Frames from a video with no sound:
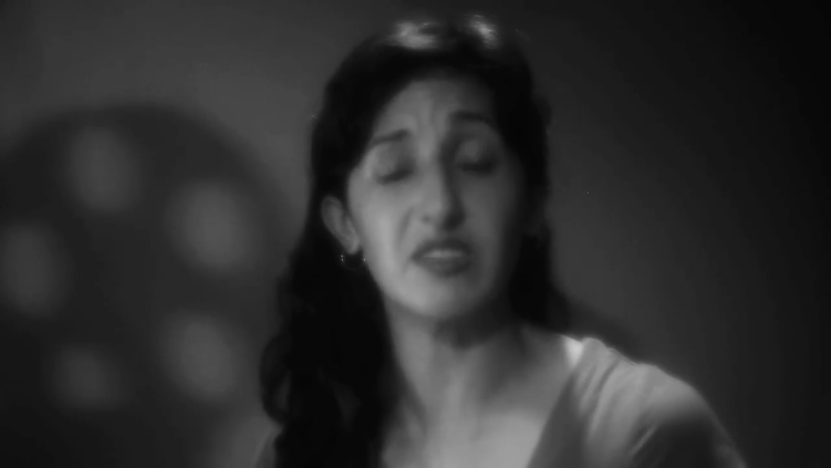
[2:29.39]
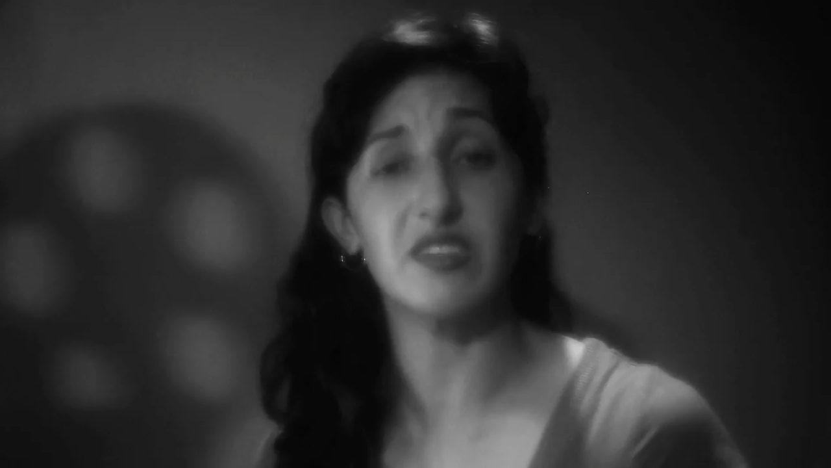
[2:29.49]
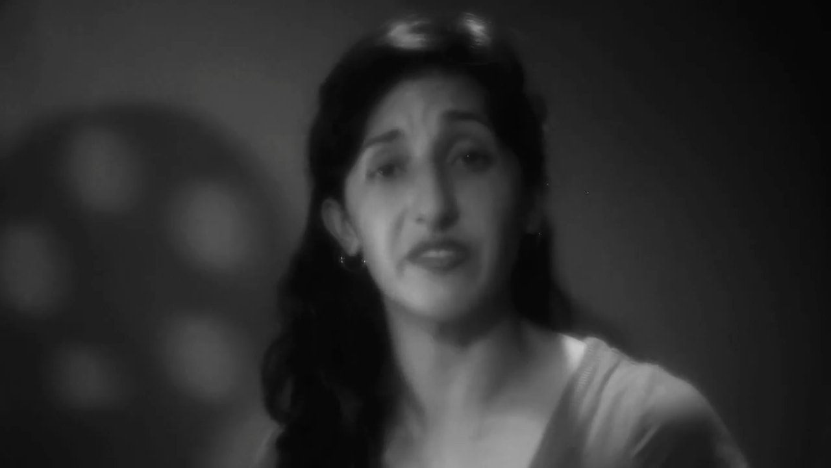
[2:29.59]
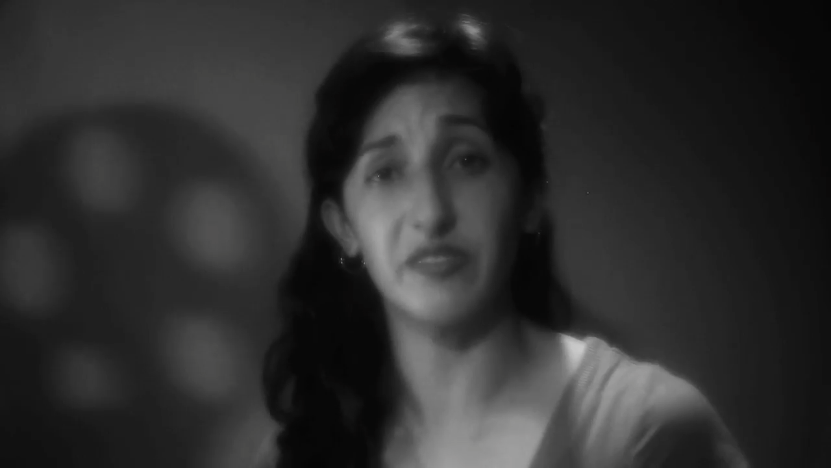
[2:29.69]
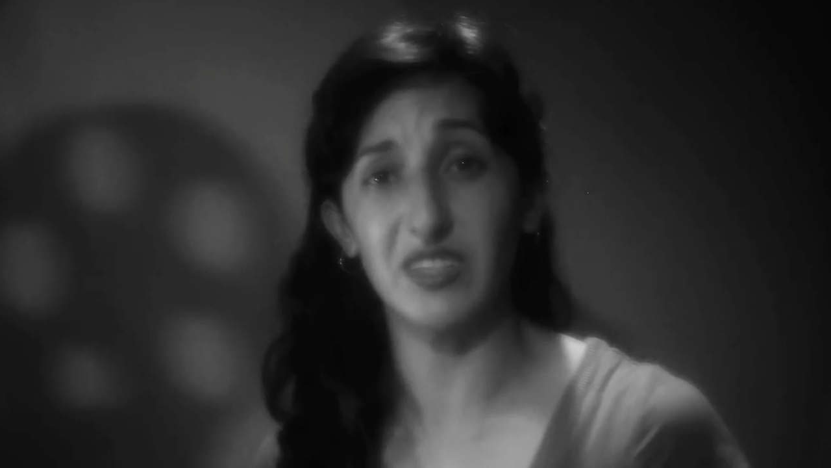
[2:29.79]
to
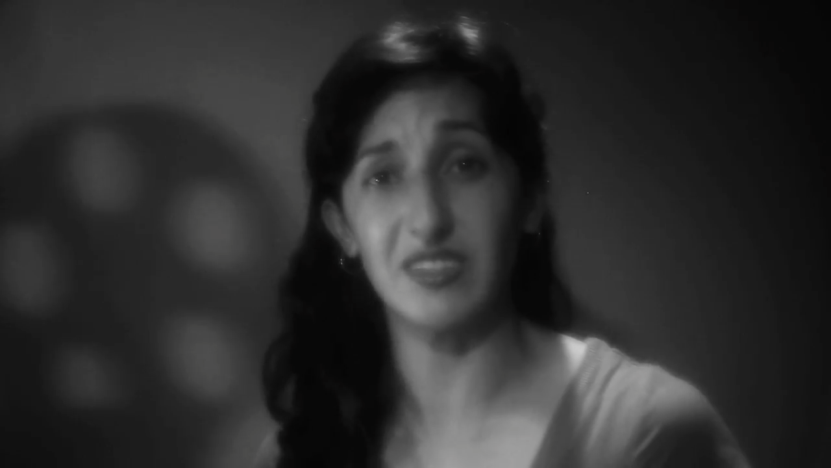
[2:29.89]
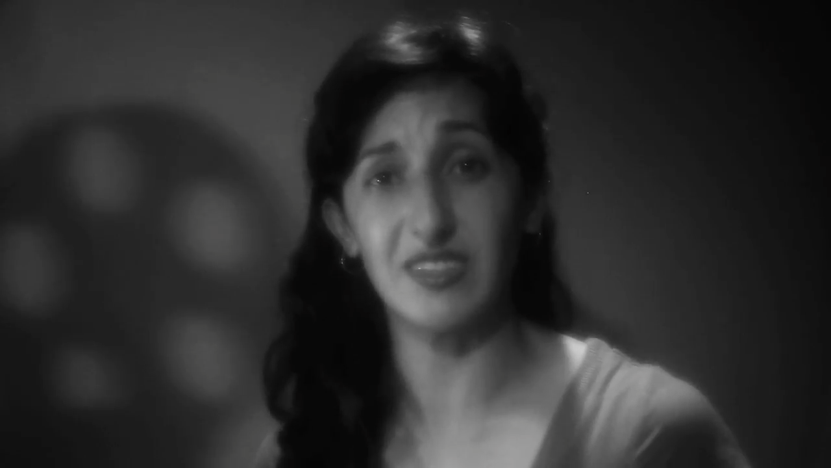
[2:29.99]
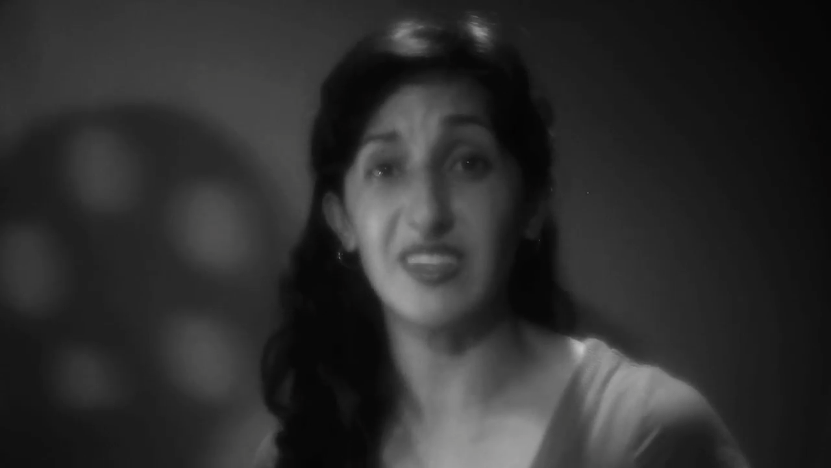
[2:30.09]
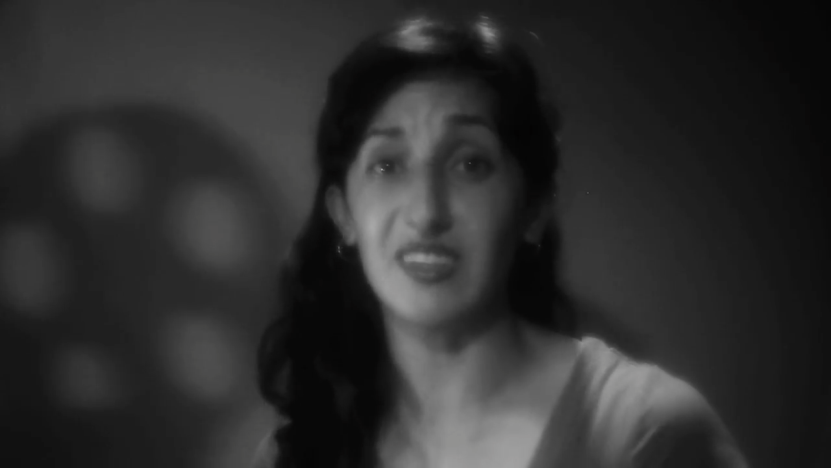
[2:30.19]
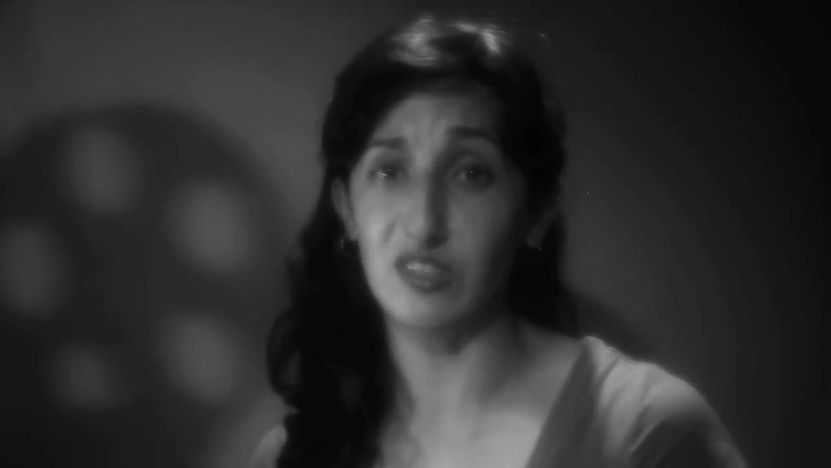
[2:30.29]
fund
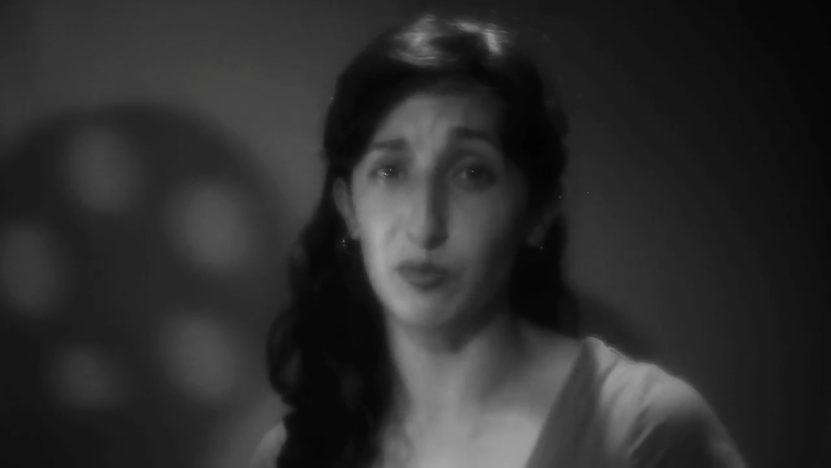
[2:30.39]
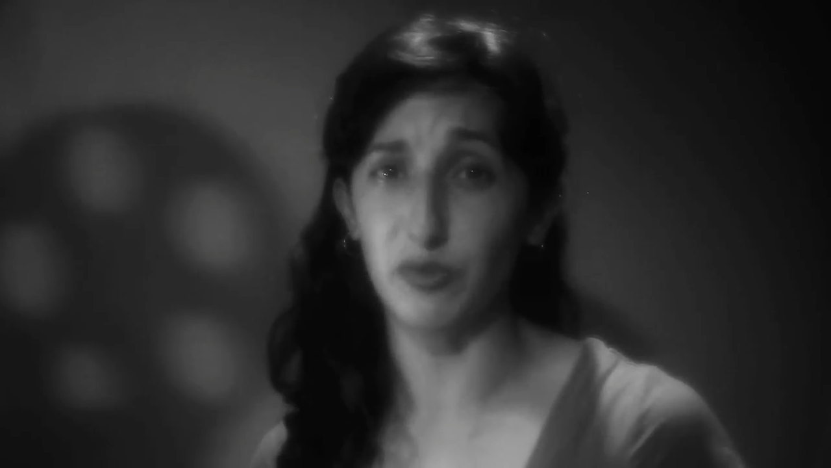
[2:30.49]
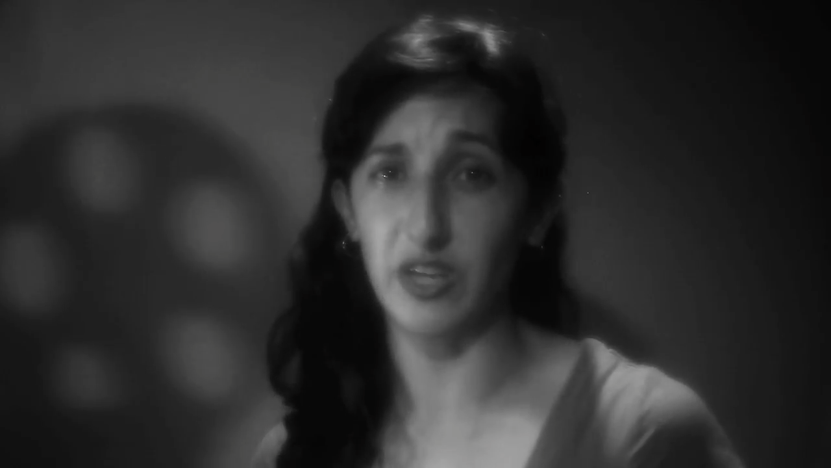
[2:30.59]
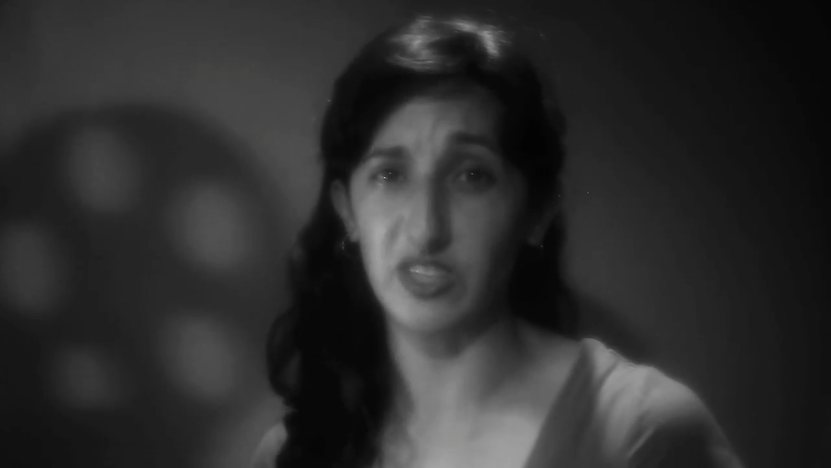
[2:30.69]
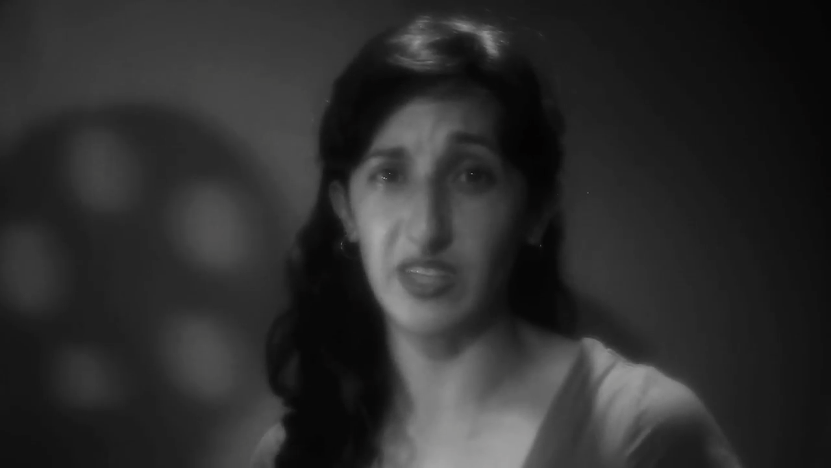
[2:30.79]
this
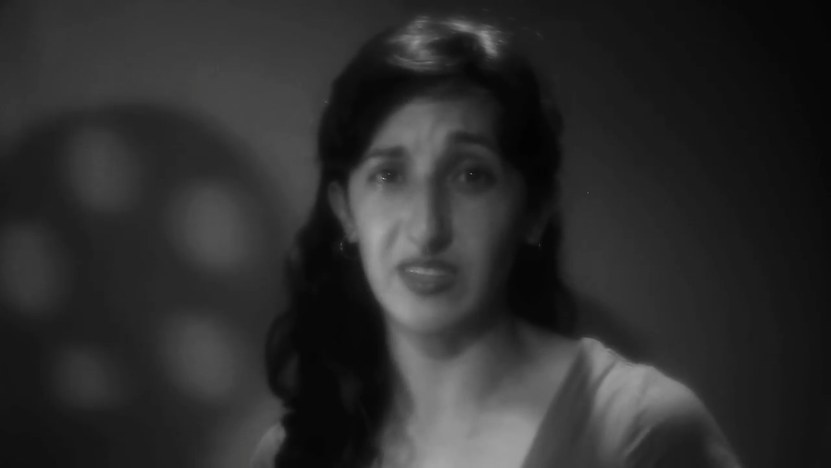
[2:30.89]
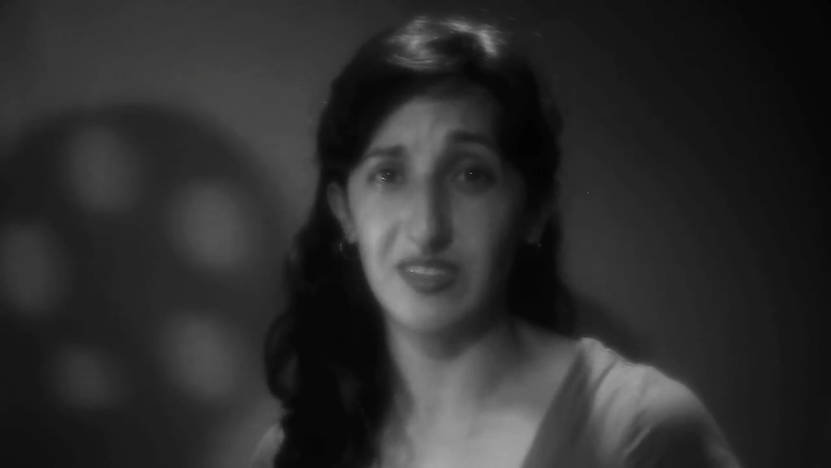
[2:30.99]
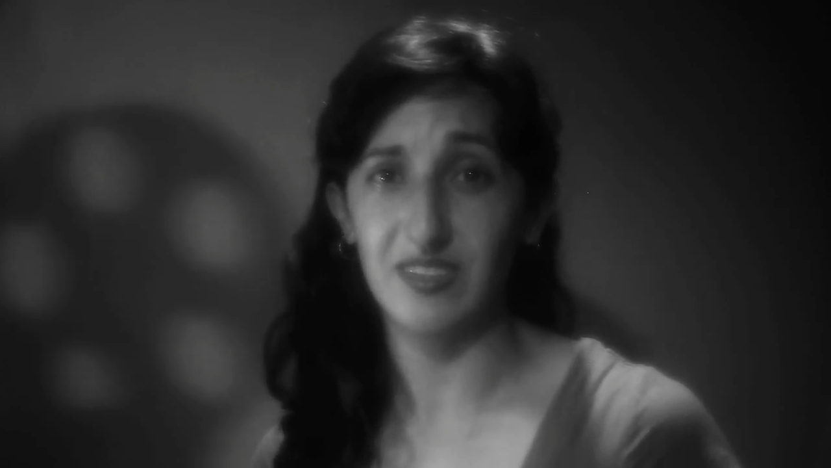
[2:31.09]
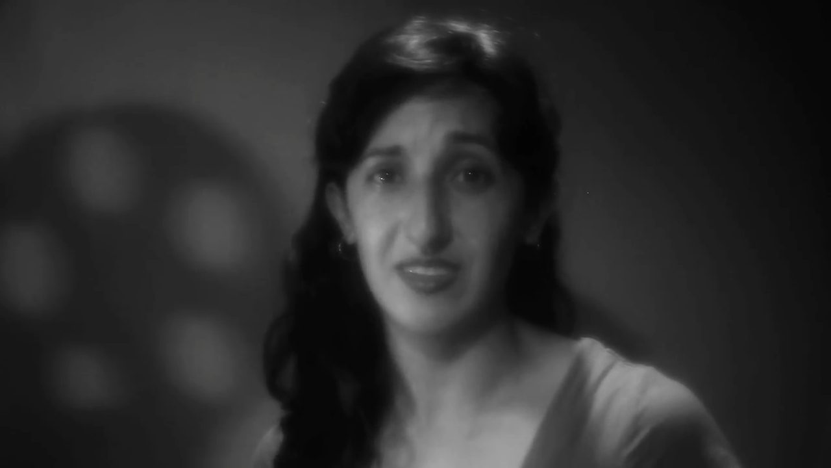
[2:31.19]
project.